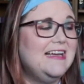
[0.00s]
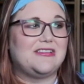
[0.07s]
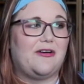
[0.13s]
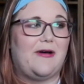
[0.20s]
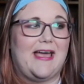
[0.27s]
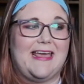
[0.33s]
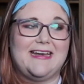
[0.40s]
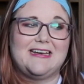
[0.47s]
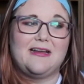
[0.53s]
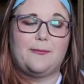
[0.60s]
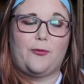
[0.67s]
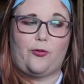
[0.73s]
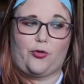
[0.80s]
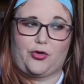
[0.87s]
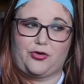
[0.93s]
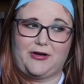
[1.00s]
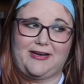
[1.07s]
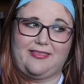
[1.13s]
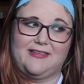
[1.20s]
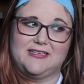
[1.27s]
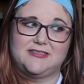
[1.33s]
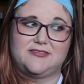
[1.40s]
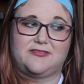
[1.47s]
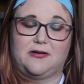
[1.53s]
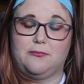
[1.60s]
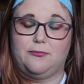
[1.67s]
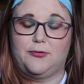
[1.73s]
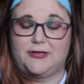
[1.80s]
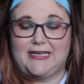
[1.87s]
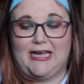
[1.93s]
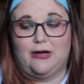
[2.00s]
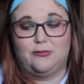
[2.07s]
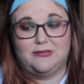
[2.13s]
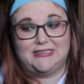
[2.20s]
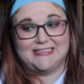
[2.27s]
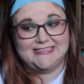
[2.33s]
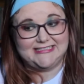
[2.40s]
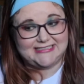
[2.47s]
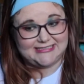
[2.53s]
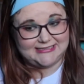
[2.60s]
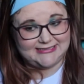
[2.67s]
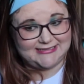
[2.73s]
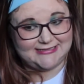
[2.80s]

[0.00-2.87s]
So I ended up ordering this from Book Outlet.